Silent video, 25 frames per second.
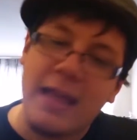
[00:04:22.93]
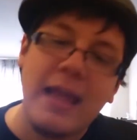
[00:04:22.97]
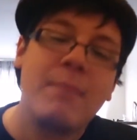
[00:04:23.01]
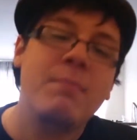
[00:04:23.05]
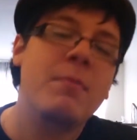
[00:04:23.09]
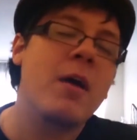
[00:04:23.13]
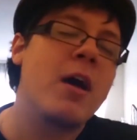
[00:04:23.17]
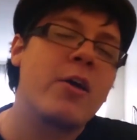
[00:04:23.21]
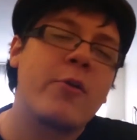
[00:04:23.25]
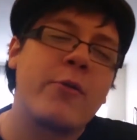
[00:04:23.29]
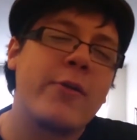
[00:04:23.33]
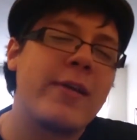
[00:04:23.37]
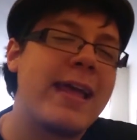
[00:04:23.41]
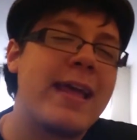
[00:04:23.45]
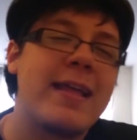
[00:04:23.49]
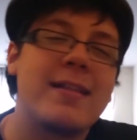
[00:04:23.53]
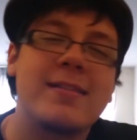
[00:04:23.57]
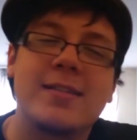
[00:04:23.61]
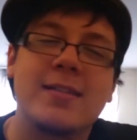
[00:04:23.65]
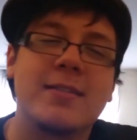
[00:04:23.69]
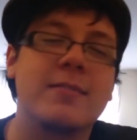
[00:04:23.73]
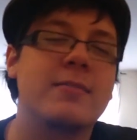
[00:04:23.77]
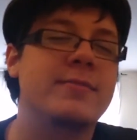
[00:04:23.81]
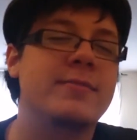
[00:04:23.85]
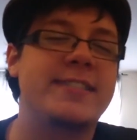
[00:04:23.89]
I'm not going to get
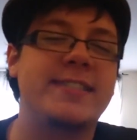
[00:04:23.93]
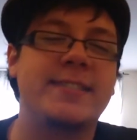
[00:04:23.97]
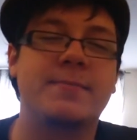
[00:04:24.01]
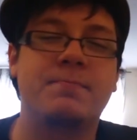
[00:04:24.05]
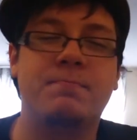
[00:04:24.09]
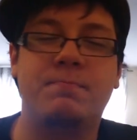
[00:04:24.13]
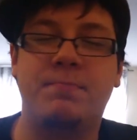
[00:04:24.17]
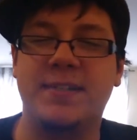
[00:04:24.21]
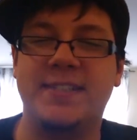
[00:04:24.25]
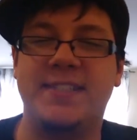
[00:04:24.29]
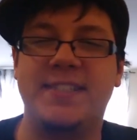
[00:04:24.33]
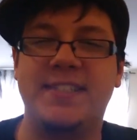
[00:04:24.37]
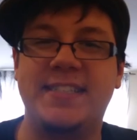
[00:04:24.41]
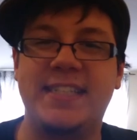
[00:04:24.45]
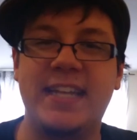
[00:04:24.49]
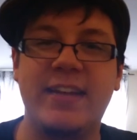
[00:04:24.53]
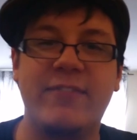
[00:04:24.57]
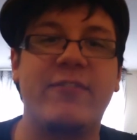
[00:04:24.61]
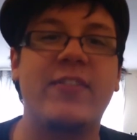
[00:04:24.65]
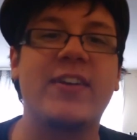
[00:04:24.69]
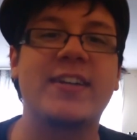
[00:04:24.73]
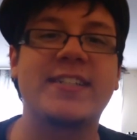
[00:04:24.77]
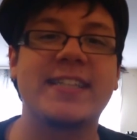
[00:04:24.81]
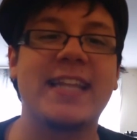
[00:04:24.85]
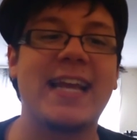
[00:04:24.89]
into
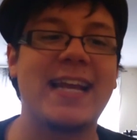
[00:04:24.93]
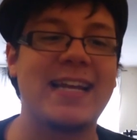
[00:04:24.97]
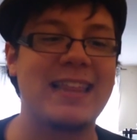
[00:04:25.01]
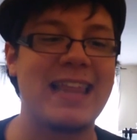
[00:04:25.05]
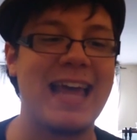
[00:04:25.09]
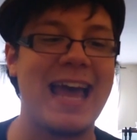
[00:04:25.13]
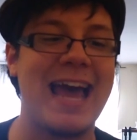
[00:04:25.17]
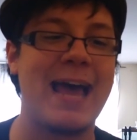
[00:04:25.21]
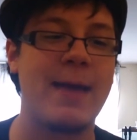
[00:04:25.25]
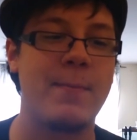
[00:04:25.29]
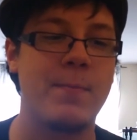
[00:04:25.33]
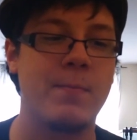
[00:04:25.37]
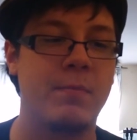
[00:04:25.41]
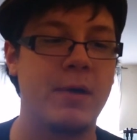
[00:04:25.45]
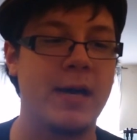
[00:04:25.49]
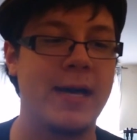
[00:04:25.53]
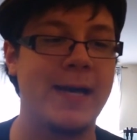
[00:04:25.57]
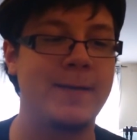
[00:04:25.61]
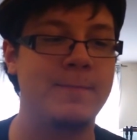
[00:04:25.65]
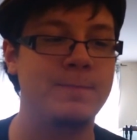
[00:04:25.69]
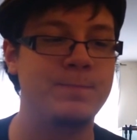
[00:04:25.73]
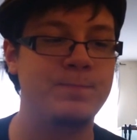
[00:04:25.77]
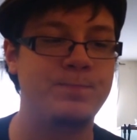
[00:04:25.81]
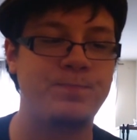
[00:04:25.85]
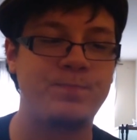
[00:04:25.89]
specifics like that,
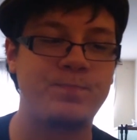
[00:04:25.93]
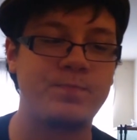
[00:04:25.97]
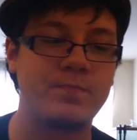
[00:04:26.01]
but